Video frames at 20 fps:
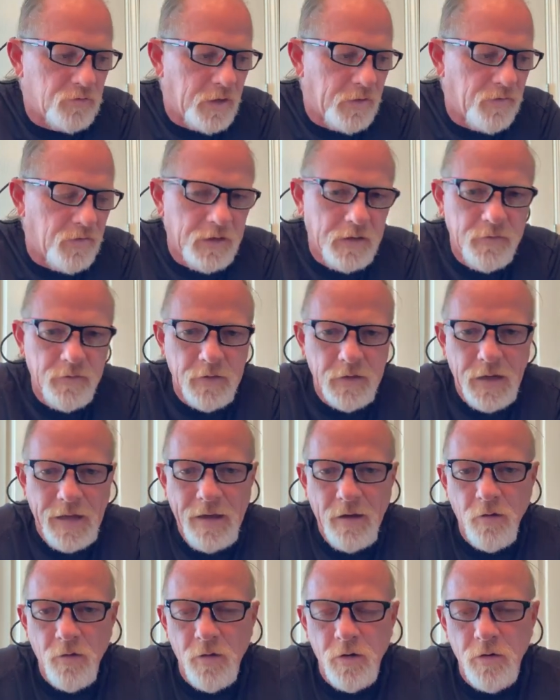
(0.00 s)
I think that
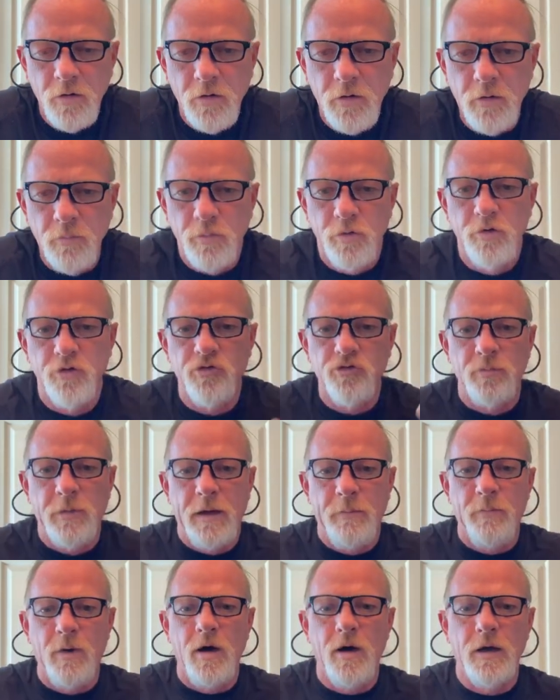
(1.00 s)
I learned to push
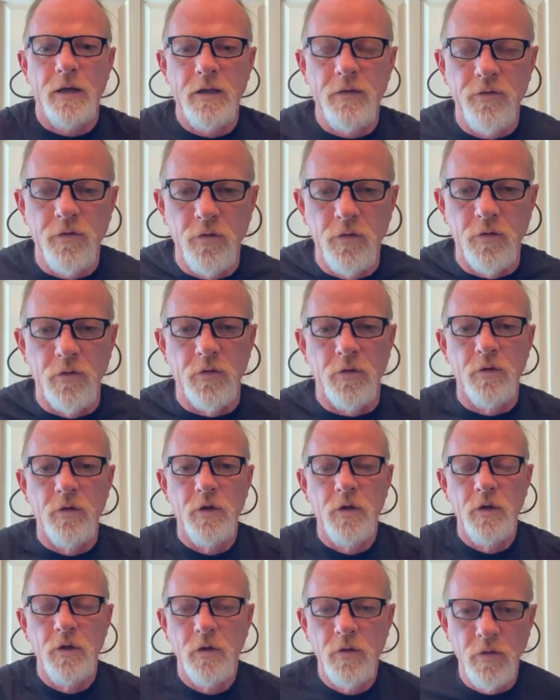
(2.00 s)
my body through
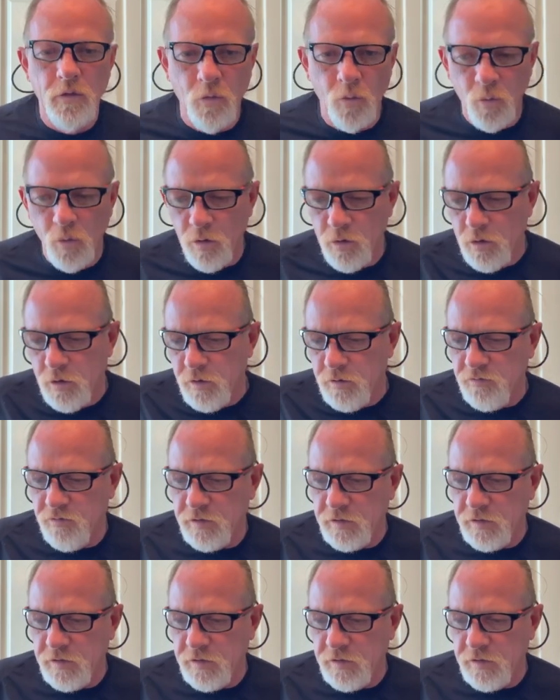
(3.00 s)
the woods.